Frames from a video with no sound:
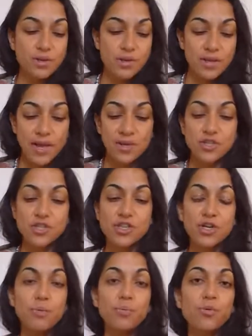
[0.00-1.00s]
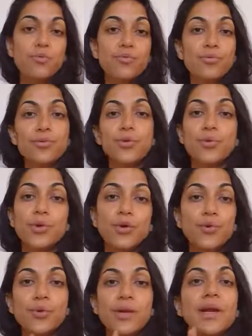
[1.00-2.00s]
the energy is going to move through you and
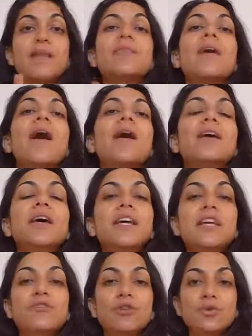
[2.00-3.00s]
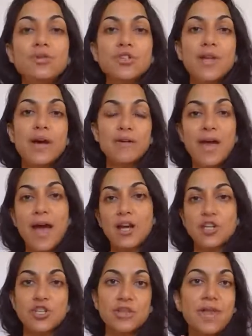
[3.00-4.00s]
create that evolutionary
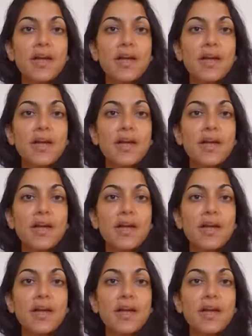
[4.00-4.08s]
action,